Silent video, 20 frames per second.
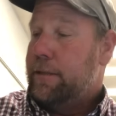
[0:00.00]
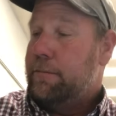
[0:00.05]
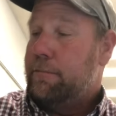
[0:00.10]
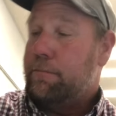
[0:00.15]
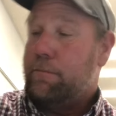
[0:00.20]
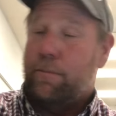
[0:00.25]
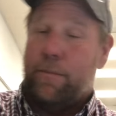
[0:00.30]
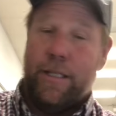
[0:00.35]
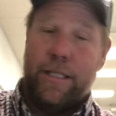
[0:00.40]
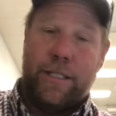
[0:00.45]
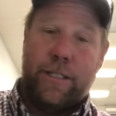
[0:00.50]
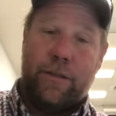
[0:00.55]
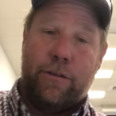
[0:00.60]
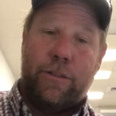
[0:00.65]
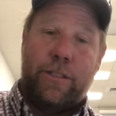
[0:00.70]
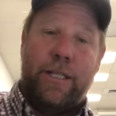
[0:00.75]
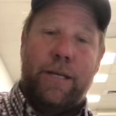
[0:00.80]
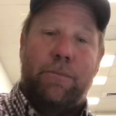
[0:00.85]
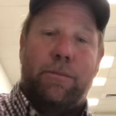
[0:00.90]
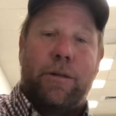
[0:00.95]
This
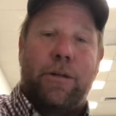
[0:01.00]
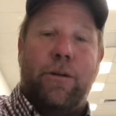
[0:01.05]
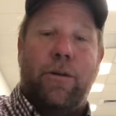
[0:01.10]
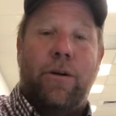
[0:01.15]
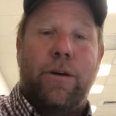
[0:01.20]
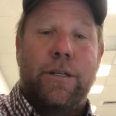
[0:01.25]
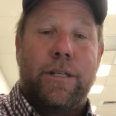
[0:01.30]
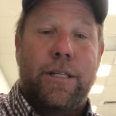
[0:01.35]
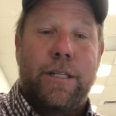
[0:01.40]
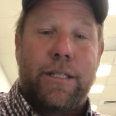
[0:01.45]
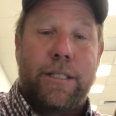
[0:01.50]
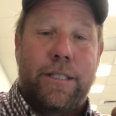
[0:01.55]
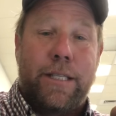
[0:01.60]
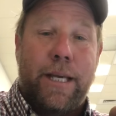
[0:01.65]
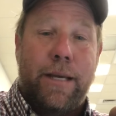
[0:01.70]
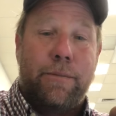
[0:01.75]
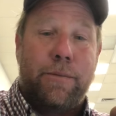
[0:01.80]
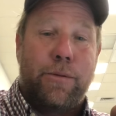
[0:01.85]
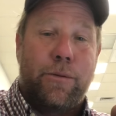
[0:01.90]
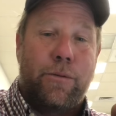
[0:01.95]
little tip would go onto the
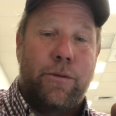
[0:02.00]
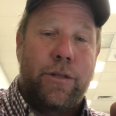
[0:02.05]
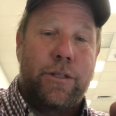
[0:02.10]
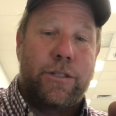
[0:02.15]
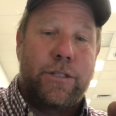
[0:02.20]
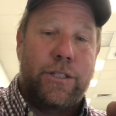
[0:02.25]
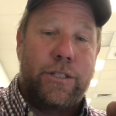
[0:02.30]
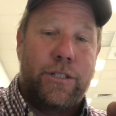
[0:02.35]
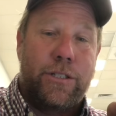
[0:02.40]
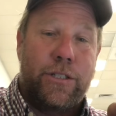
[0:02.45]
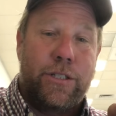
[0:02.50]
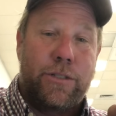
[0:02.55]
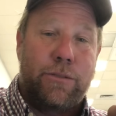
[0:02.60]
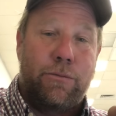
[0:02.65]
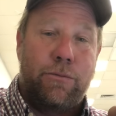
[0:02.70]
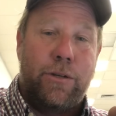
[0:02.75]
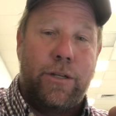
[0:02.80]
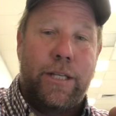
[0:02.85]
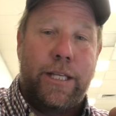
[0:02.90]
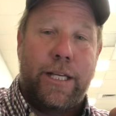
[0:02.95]
same torch. This is just
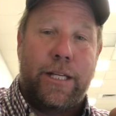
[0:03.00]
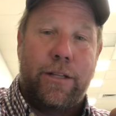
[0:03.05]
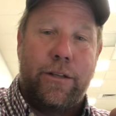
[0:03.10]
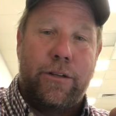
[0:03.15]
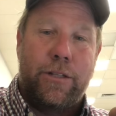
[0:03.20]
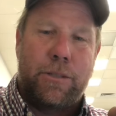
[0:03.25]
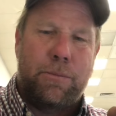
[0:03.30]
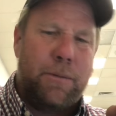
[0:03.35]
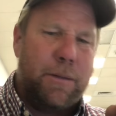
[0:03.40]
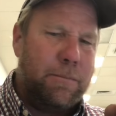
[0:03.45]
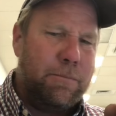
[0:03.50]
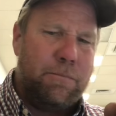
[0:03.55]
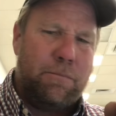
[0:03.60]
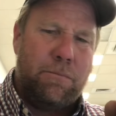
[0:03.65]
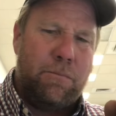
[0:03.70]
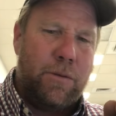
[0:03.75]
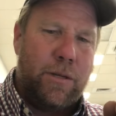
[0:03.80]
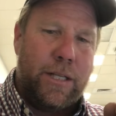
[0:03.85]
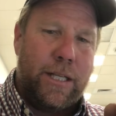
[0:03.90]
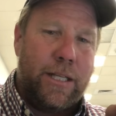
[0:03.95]
really close, but
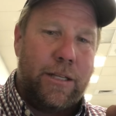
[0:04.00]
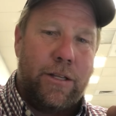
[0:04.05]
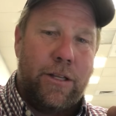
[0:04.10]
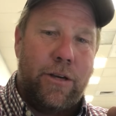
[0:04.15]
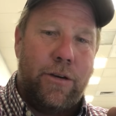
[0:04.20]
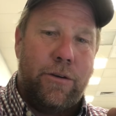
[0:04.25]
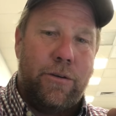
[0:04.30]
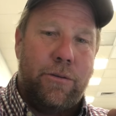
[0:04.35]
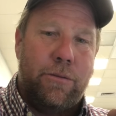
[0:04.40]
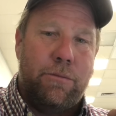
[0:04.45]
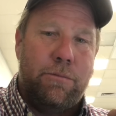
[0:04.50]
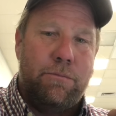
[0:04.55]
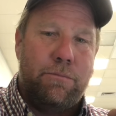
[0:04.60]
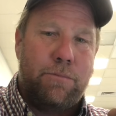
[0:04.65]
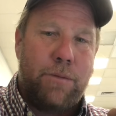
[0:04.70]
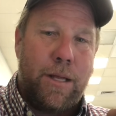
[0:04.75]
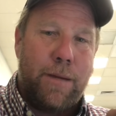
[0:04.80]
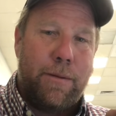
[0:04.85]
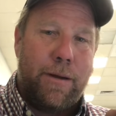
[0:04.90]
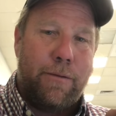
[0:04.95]
really low,
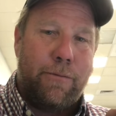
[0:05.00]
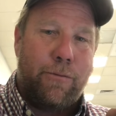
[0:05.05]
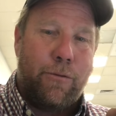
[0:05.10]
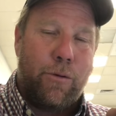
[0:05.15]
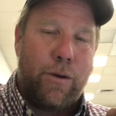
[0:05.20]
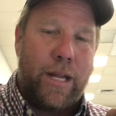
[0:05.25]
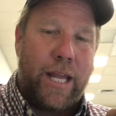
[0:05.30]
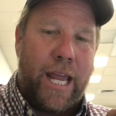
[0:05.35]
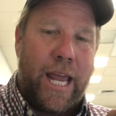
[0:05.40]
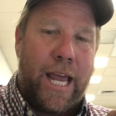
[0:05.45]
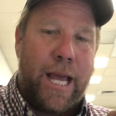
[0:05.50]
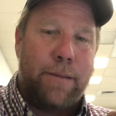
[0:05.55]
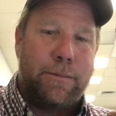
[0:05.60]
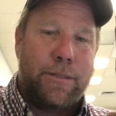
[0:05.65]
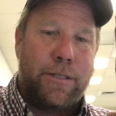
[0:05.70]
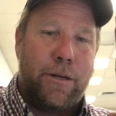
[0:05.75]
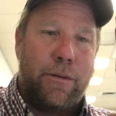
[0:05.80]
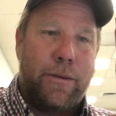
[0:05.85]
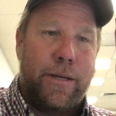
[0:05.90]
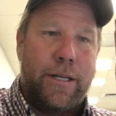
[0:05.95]
probably about 40
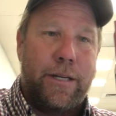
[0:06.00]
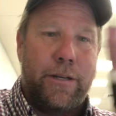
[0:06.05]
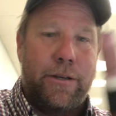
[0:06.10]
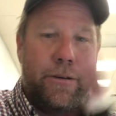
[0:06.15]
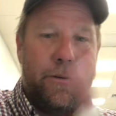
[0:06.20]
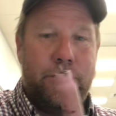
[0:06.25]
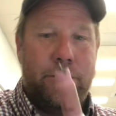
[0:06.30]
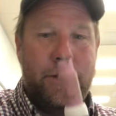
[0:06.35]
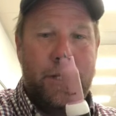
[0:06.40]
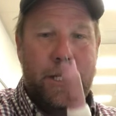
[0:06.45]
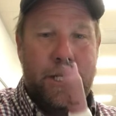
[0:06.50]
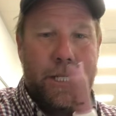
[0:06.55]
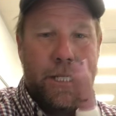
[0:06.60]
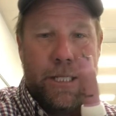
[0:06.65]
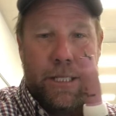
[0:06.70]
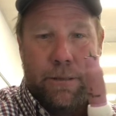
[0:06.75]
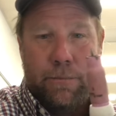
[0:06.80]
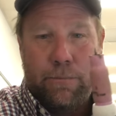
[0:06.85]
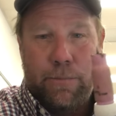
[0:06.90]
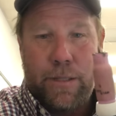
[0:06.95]
amps is all we can do.
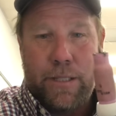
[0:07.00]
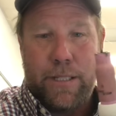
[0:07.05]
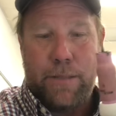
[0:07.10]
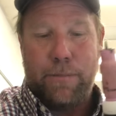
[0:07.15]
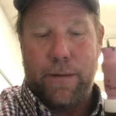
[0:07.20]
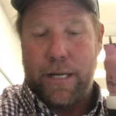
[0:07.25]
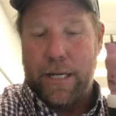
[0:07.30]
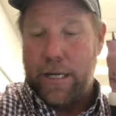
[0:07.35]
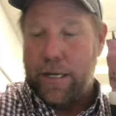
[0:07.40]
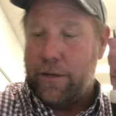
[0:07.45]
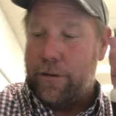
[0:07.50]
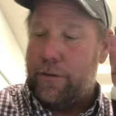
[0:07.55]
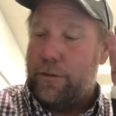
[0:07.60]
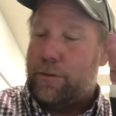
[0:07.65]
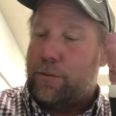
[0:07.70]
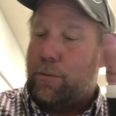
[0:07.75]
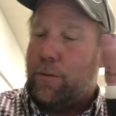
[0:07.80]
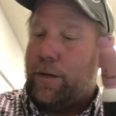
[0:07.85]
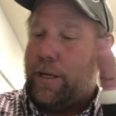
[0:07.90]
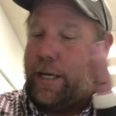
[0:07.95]
This is about
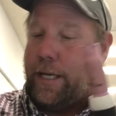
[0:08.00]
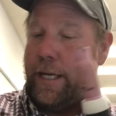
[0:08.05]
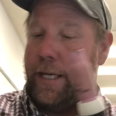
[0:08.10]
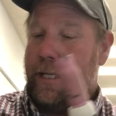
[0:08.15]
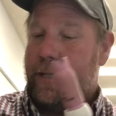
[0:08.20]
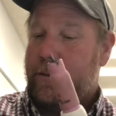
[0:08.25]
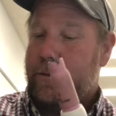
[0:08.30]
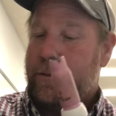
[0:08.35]
120. We